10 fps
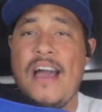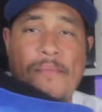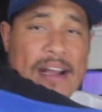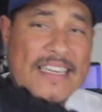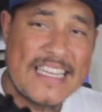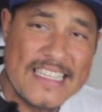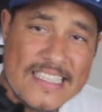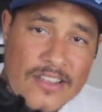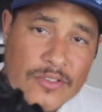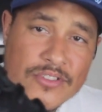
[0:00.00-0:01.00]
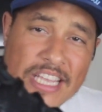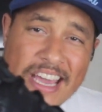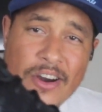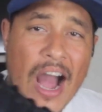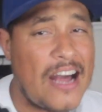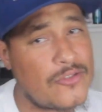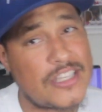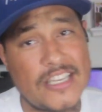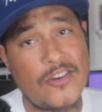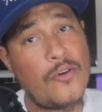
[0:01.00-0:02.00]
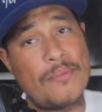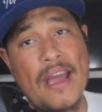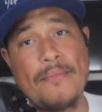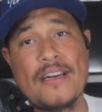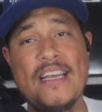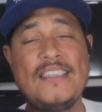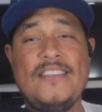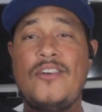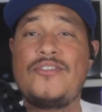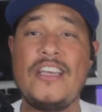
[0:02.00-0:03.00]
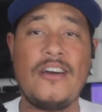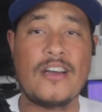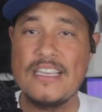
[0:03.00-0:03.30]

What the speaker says: Am I gonna get this on sale? I don't think you're gonna be able to get these on sale,